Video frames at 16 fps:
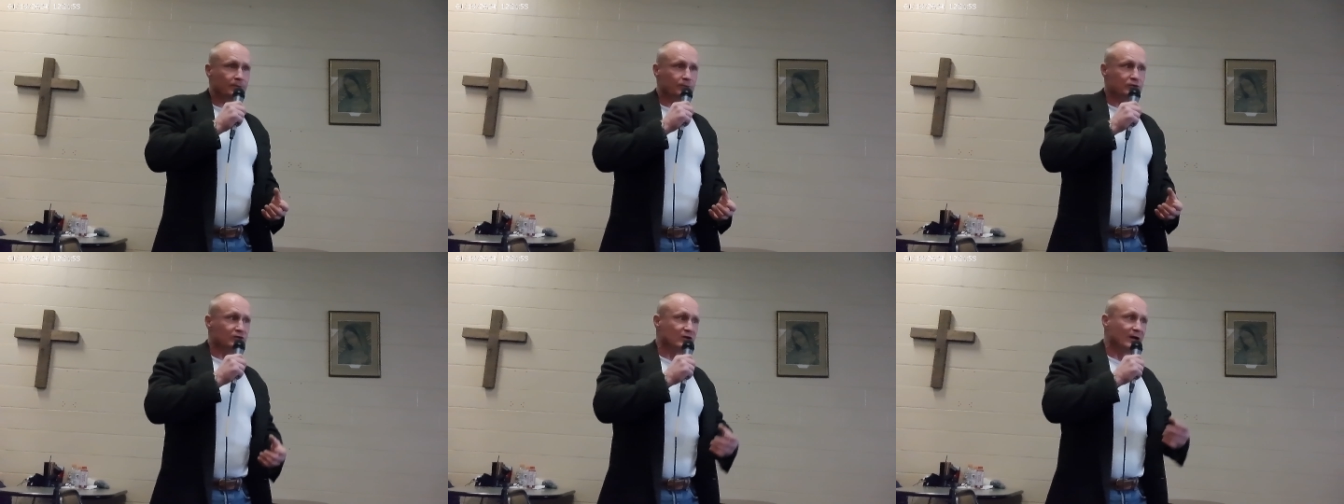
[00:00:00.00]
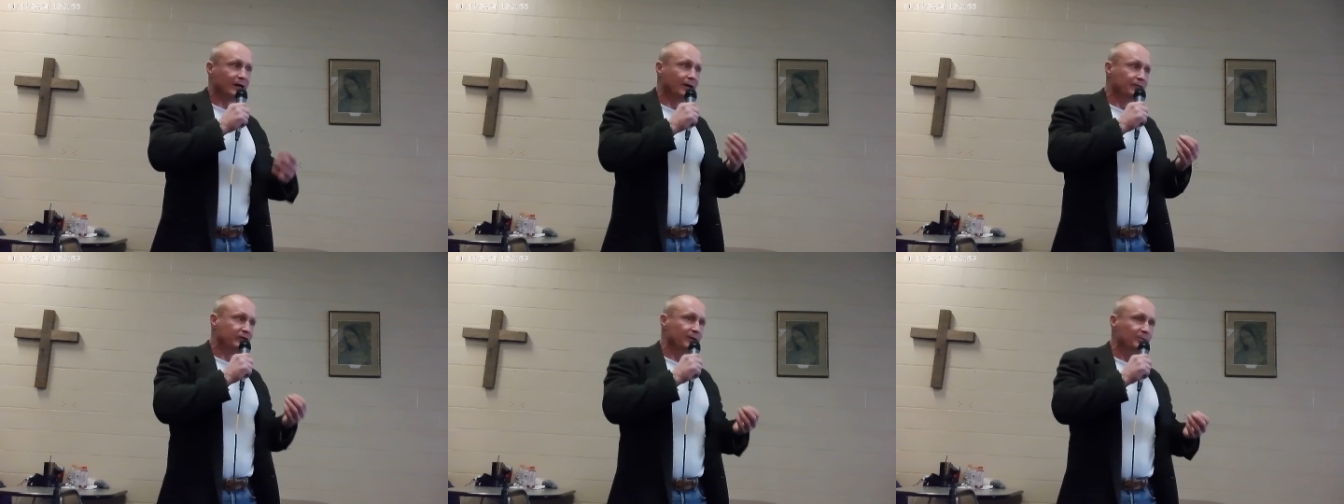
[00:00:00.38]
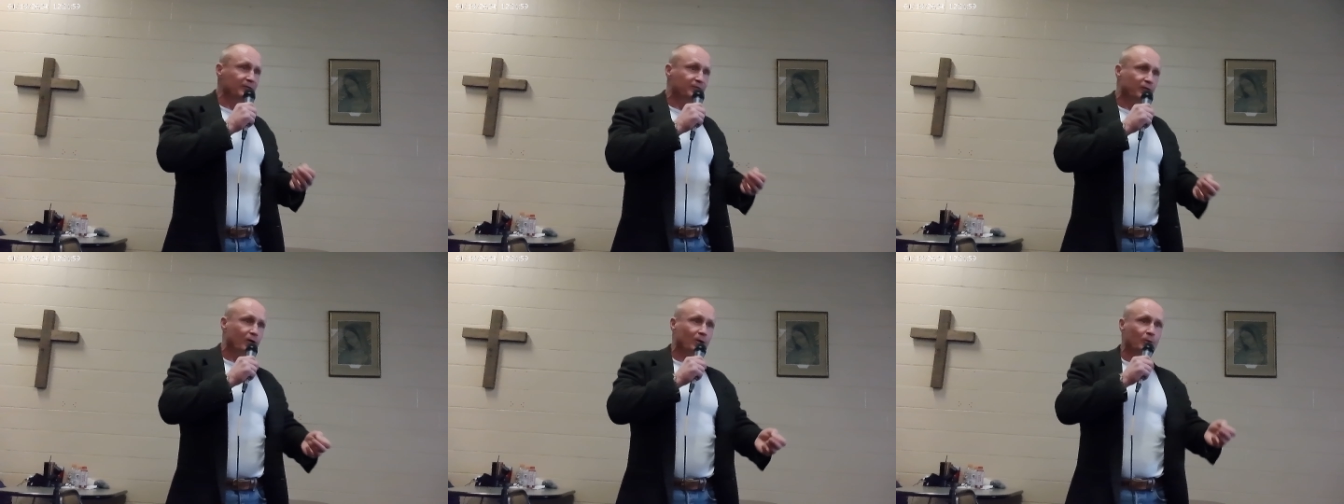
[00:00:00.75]
Just like I said
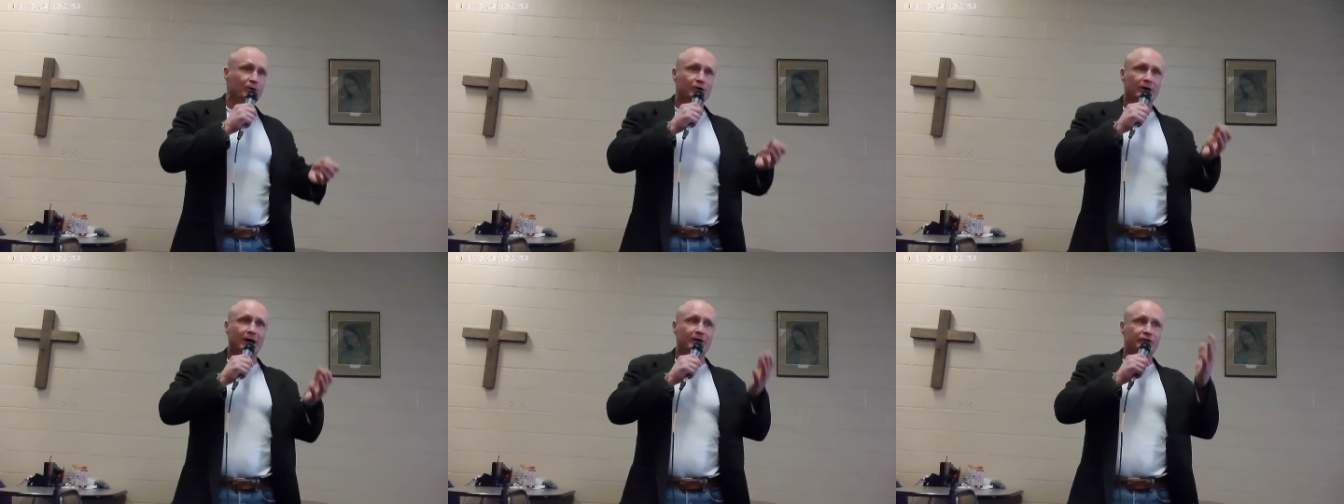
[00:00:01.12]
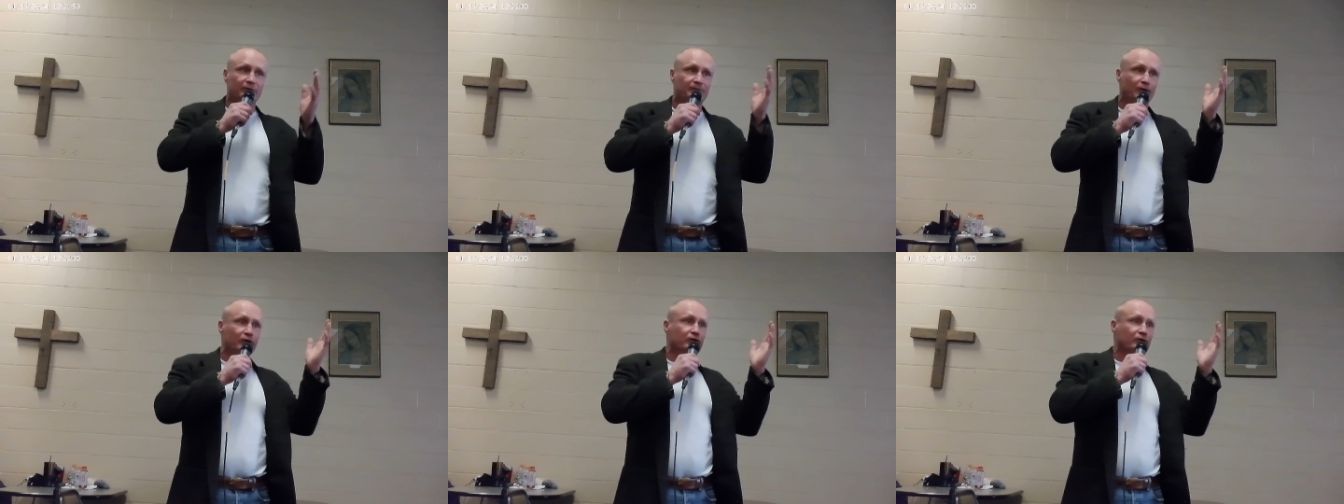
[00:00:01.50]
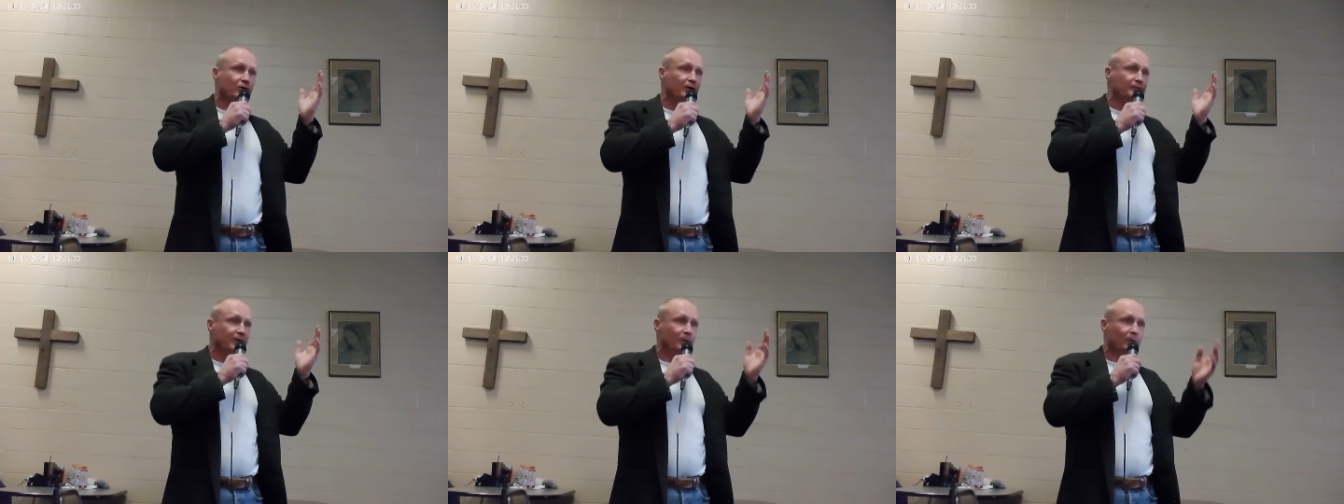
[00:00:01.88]
before, when you got your first
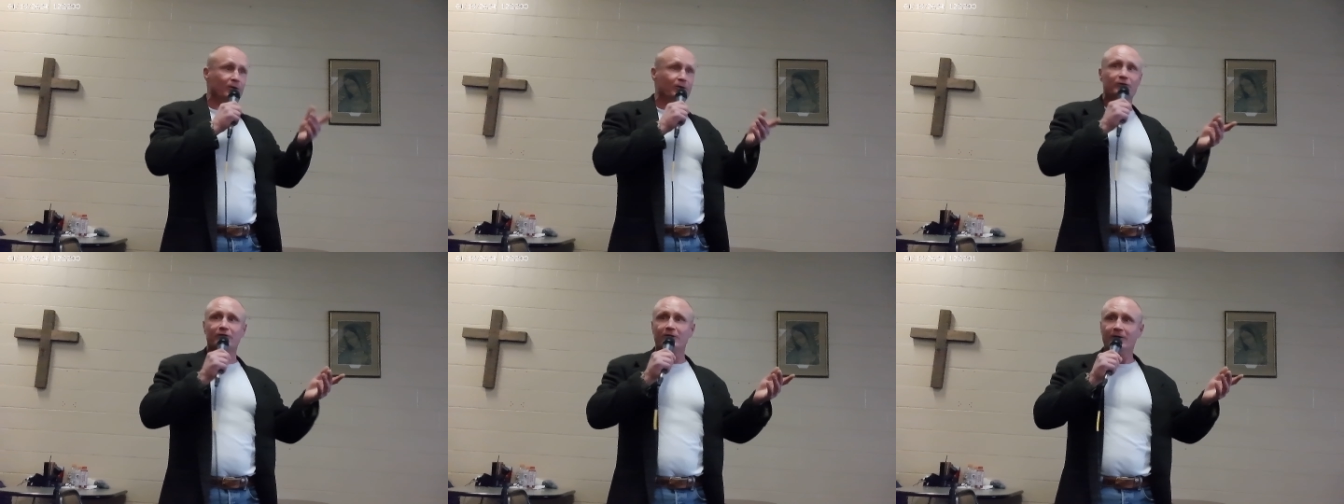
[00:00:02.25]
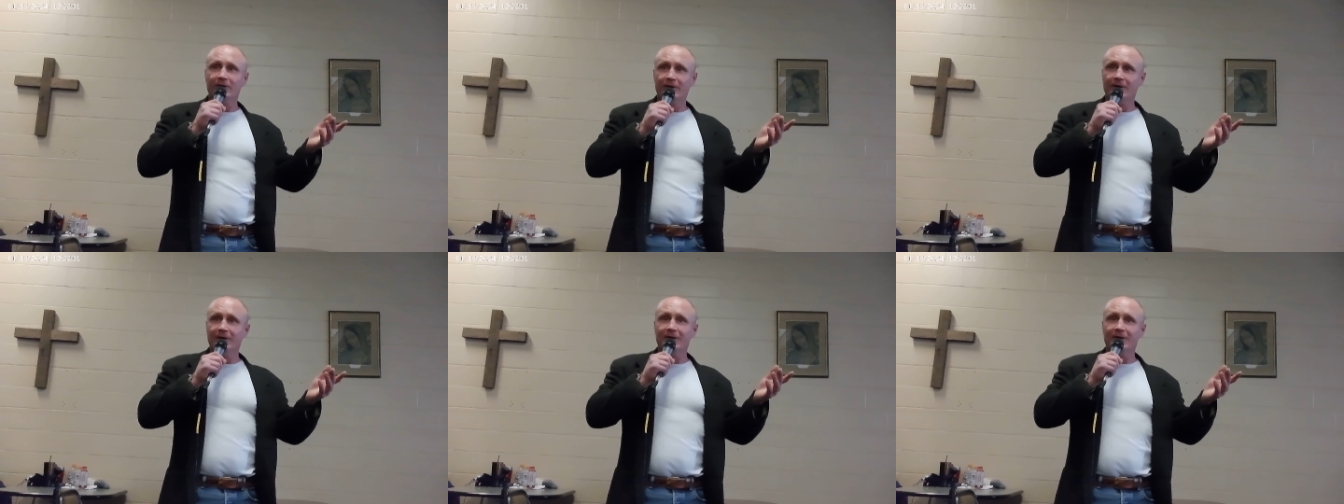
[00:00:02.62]
girlfriend, what was her?